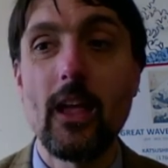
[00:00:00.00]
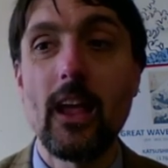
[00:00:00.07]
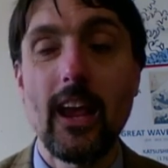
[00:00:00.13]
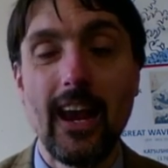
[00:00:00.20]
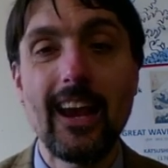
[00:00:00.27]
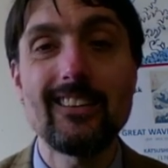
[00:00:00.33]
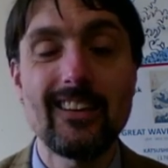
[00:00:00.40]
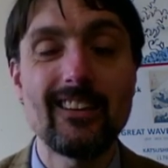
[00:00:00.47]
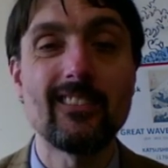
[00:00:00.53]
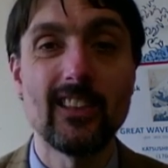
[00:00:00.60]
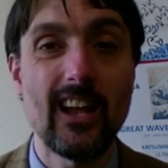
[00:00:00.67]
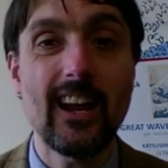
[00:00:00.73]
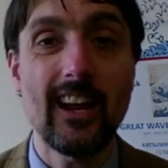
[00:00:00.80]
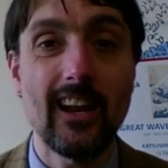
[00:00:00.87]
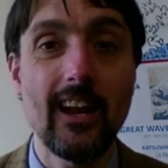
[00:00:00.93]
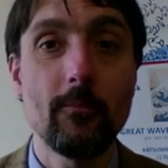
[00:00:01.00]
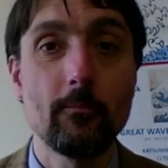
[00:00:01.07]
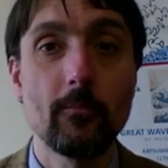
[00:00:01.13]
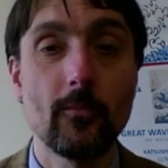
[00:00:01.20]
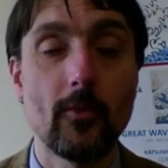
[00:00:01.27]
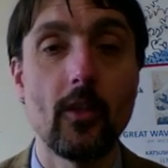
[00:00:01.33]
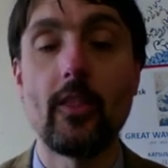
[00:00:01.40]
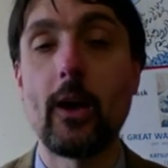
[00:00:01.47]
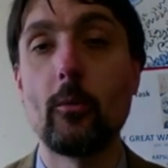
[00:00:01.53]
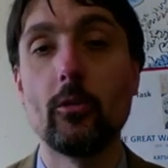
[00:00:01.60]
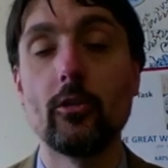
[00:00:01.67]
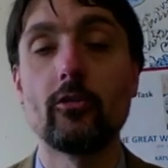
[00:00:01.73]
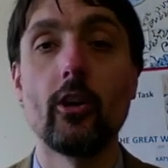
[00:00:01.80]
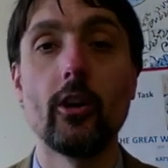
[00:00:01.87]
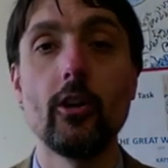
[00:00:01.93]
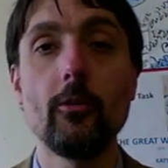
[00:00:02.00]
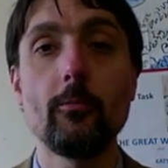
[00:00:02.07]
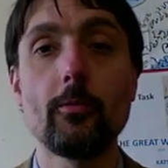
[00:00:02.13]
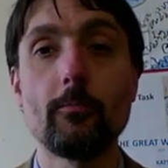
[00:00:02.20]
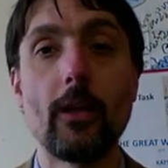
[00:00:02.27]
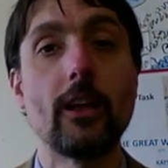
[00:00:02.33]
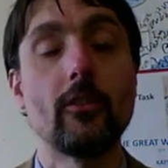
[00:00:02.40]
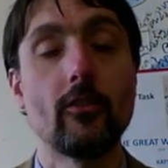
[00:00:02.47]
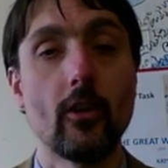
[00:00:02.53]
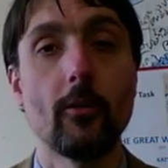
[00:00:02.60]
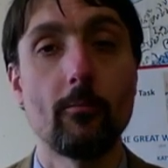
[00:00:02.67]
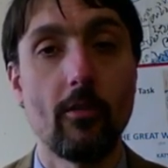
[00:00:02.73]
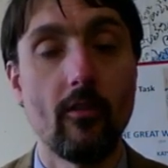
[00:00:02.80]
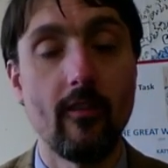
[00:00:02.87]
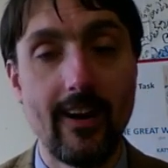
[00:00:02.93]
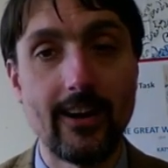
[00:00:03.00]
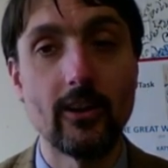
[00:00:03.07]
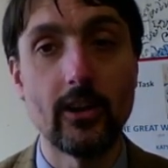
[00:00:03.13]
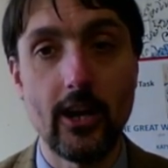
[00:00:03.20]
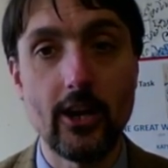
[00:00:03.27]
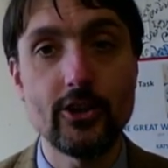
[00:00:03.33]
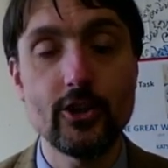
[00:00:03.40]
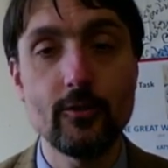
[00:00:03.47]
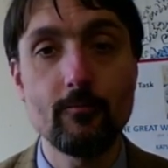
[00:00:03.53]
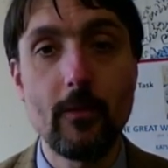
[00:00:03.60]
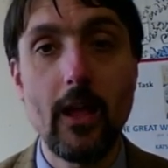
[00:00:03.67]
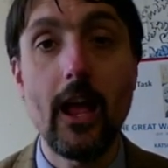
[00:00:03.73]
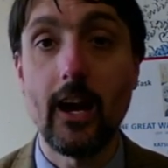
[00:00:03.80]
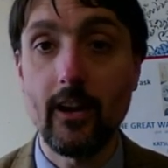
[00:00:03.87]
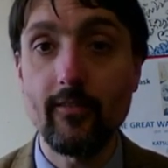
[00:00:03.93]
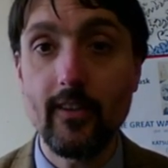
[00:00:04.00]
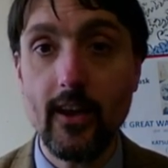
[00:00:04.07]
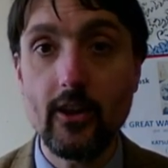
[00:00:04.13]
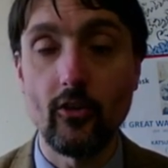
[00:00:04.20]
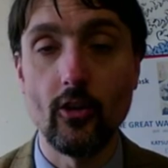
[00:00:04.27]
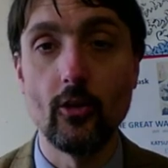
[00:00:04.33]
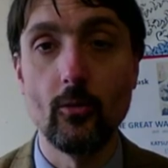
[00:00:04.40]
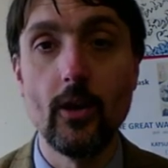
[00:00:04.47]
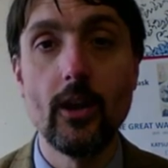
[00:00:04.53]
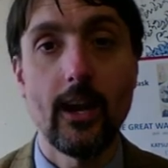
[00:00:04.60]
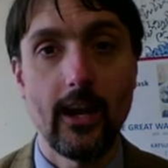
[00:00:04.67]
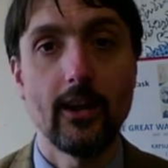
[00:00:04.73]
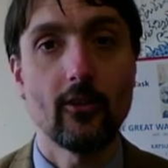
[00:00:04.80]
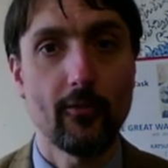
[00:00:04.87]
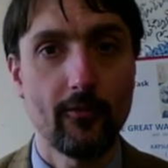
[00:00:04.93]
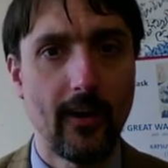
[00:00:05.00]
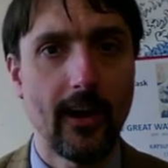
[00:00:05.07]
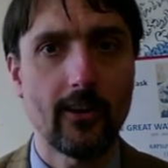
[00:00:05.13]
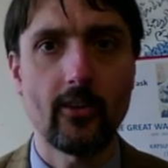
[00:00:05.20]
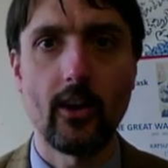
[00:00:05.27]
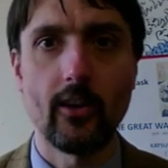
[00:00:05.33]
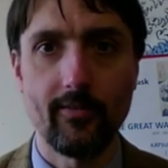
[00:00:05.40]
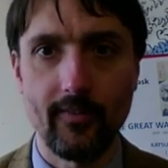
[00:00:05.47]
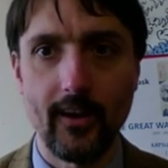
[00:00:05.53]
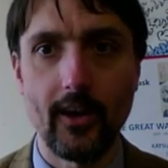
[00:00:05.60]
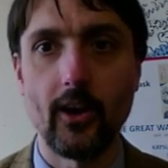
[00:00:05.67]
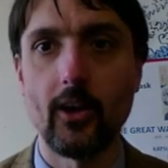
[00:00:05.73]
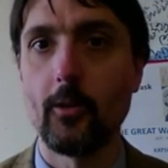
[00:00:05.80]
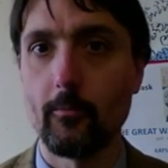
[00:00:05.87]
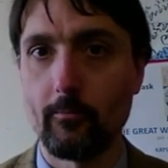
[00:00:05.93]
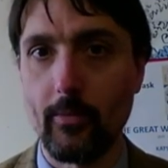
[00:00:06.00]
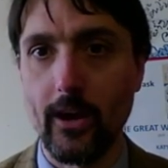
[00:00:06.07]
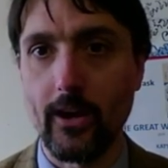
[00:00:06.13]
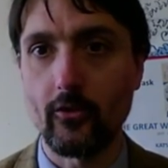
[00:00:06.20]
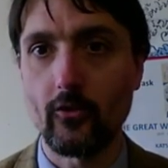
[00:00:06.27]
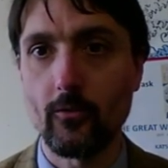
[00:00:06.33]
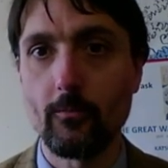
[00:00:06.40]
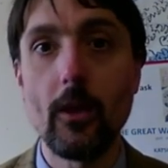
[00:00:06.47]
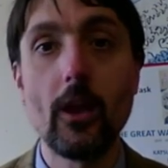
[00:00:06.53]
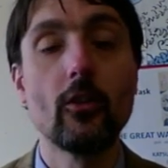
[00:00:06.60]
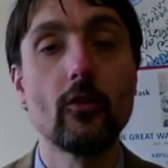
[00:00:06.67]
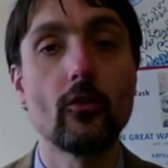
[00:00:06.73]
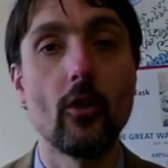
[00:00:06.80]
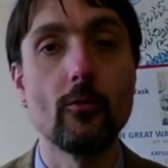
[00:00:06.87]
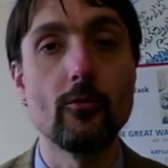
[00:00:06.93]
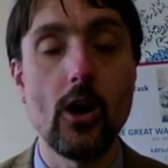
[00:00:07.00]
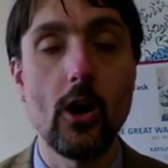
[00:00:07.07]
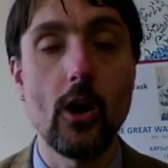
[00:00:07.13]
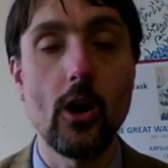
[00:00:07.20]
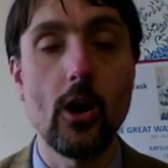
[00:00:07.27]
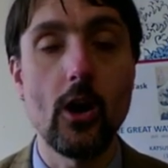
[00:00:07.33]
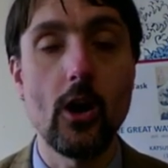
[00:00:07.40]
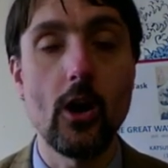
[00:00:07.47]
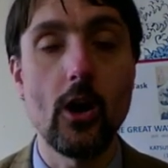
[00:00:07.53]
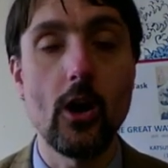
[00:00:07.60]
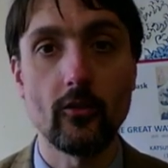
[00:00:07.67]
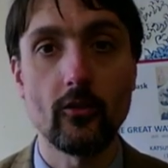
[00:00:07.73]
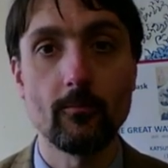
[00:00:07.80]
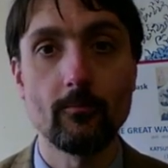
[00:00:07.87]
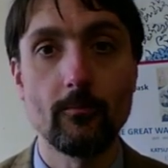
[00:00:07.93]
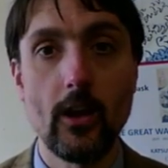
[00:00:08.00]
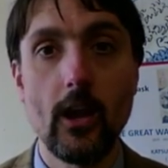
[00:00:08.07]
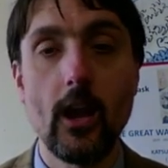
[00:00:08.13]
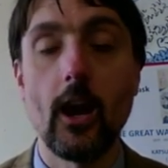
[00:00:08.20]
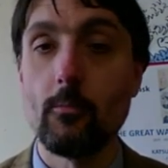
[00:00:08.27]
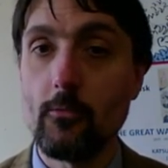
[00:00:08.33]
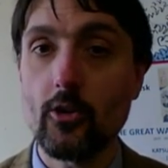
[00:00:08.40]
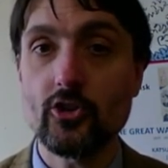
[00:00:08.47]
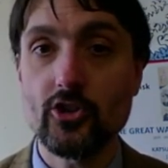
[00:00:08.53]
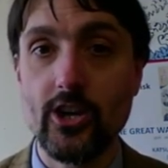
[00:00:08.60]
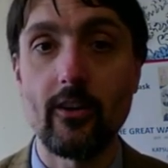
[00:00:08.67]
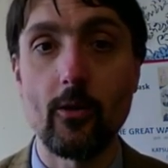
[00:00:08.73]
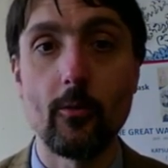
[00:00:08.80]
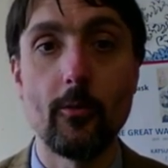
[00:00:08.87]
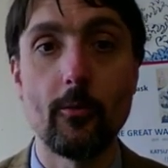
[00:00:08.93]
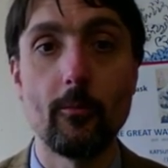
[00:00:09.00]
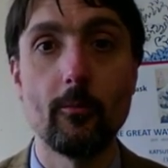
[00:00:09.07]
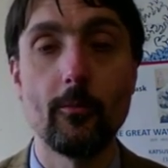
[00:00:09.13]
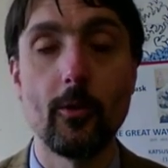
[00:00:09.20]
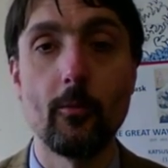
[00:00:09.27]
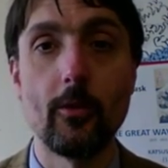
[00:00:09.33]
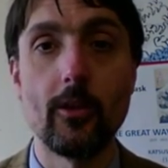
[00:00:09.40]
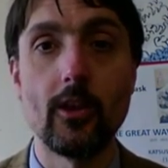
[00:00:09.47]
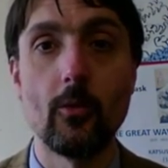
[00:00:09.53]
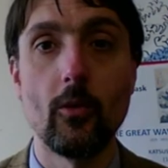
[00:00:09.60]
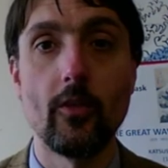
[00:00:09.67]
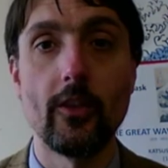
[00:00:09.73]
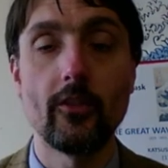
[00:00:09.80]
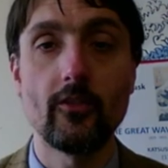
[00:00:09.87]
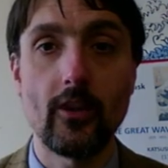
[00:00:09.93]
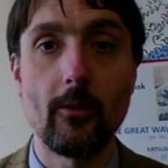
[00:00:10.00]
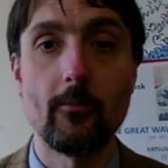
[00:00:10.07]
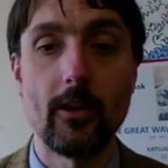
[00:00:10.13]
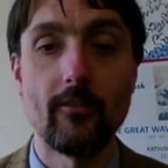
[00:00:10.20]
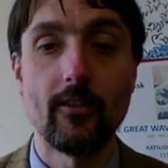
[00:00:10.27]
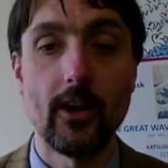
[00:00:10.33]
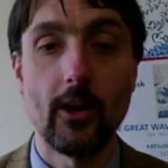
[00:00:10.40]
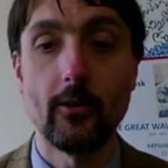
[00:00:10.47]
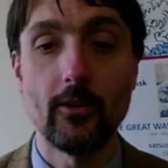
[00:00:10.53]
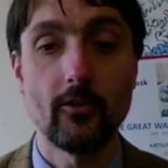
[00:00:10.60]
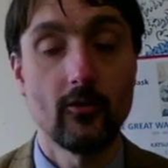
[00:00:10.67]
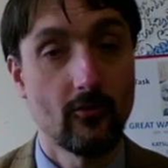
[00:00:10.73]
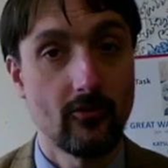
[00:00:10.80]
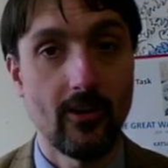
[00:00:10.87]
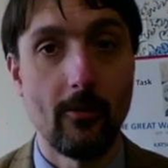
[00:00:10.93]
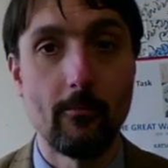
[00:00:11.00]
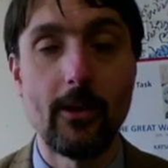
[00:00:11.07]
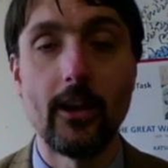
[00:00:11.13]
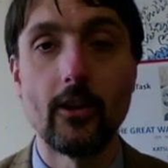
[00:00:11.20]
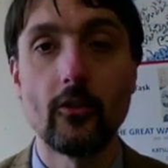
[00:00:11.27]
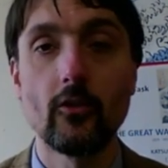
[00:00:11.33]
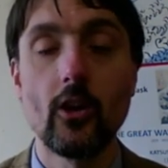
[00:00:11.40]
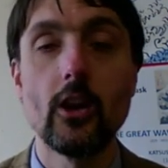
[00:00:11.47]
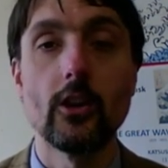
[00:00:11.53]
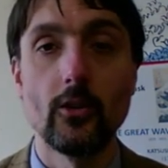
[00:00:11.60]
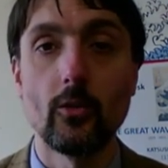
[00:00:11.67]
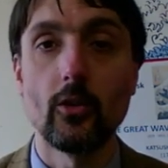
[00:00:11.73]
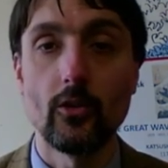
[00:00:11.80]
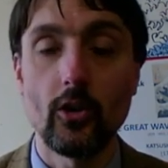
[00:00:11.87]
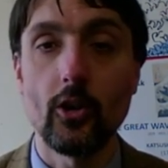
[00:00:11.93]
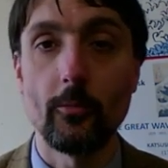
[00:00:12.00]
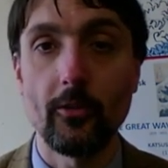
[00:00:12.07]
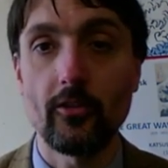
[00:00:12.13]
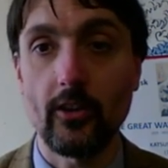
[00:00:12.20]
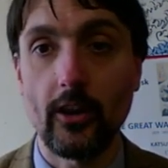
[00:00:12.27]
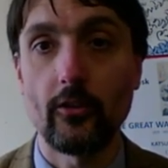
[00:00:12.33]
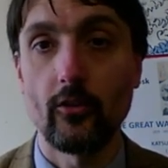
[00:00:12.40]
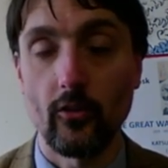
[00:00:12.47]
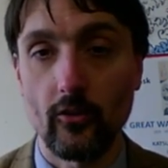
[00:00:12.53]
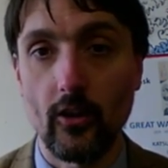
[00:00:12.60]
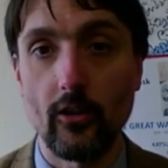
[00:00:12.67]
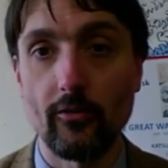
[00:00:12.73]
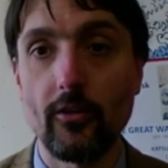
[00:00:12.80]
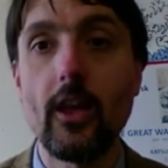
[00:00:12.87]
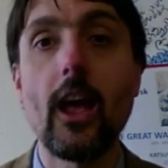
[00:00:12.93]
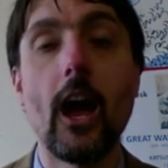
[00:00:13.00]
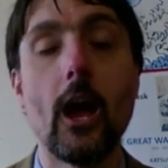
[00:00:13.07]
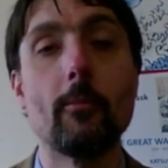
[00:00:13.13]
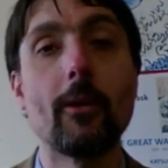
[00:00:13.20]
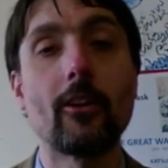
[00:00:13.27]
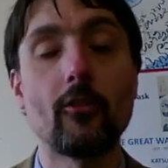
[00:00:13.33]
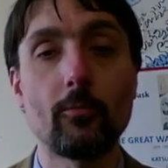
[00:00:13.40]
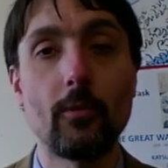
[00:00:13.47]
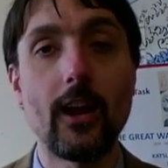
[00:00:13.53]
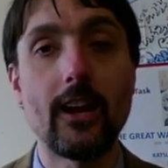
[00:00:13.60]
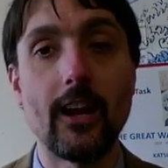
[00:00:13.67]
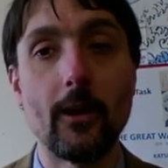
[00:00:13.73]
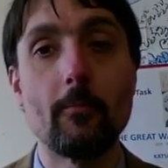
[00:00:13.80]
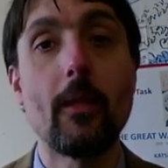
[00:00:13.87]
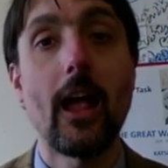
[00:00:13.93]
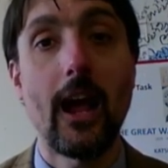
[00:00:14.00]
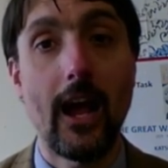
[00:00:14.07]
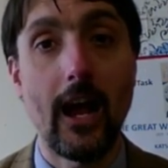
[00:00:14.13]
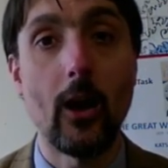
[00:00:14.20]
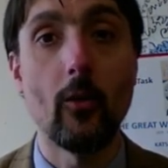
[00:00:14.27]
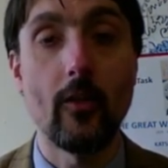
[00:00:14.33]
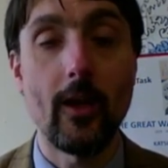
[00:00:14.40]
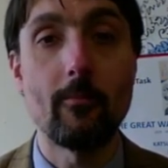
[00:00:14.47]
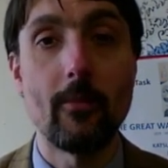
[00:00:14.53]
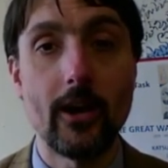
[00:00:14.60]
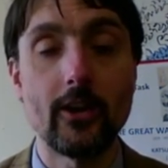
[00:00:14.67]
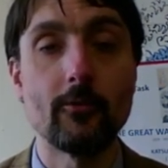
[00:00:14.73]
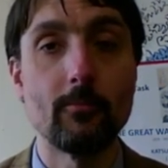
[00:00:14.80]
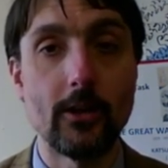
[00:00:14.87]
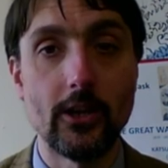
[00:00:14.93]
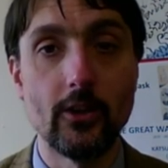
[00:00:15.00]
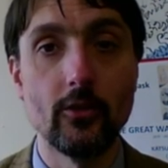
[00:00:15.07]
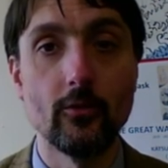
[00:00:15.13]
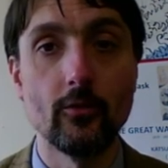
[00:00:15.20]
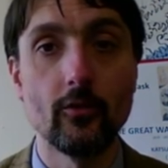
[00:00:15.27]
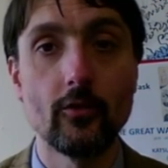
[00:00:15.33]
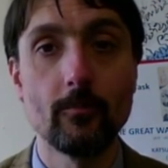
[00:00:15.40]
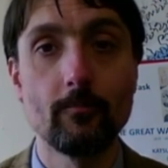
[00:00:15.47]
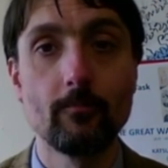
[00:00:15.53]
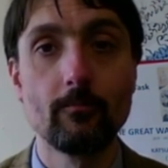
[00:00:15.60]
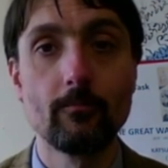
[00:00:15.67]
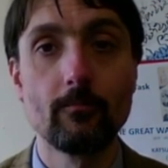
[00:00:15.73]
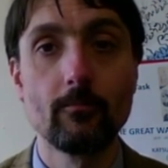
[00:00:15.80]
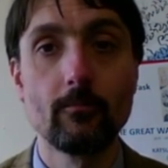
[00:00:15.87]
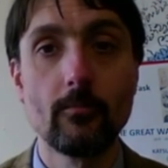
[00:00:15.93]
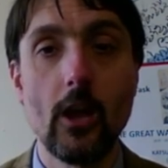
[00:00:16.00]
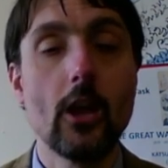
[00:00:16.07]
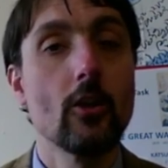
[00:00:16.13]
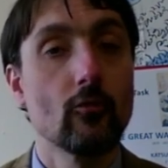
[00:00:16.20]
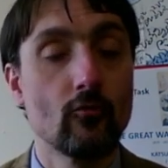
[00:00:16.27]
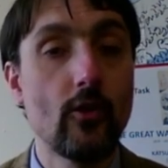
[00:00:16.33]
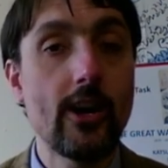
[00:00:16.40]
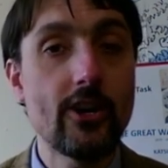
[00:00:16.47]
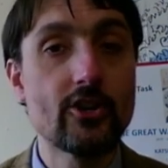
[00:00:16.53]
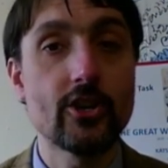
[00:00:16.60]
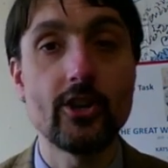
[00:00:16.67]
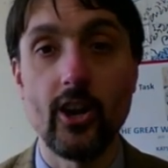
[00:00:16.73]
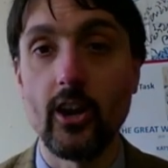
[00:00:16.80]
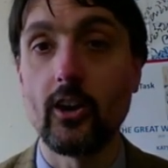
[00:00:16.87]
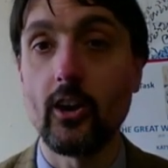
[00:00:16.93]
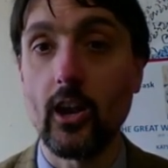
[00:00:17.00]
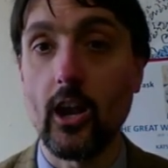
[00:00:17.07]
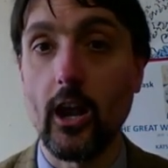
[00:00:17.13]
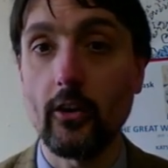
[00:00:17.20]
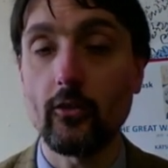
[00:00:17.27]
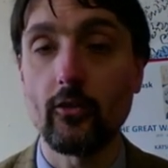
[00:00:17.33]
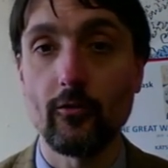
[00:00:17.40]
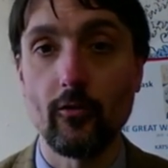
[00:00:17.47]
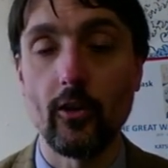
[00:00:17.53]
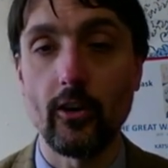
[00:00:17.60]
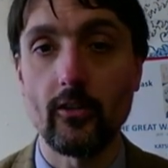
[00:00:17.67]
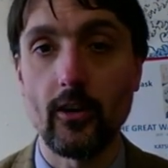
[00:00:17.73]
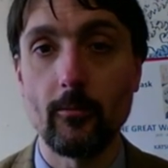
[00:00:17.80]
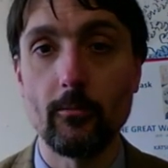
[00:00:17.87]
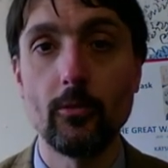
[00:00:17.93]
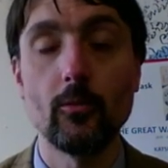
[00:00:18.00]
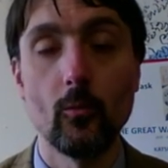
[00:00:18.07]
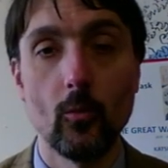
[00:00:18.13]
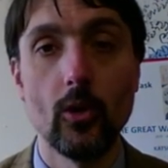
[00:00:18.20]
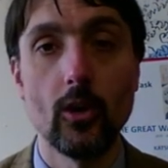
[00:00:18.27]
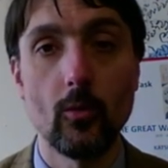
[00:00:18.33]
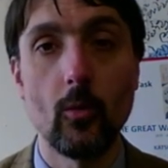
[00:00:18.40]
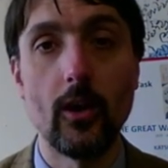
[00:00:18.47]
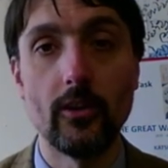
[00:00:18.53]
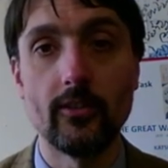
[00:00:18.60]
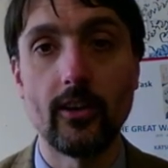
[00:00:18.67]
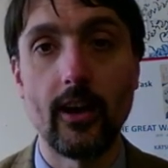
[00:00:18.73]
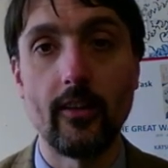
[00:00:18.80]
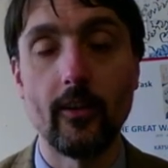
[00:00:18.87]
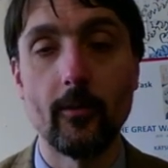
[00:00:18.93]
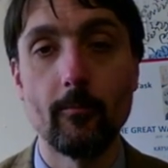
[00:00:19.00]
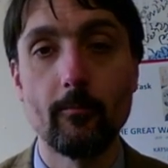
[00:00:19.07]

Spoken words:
It is likely that they will turn up. It's a perennial issue. And if they do, it's fact and figure based. So know the stats. I'm not sharing them with you on this 10-minute video. It's 10 minutes. You can look up the stats yourself. I'm explaining how they might be used. Region and class, for example, work well together.